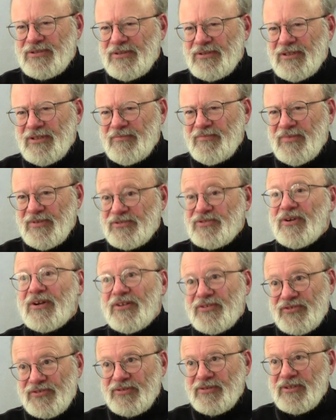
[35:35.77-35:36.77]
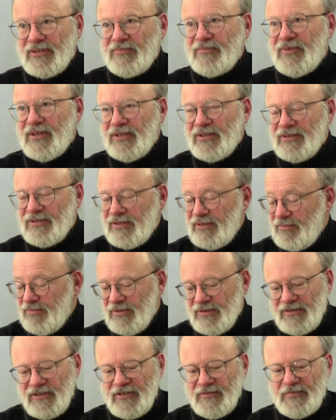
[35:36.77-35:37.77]
so-called surrogate motherhood,
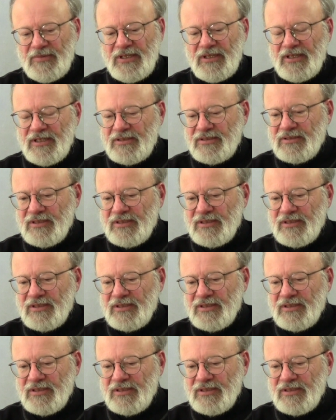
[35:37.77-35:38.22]
which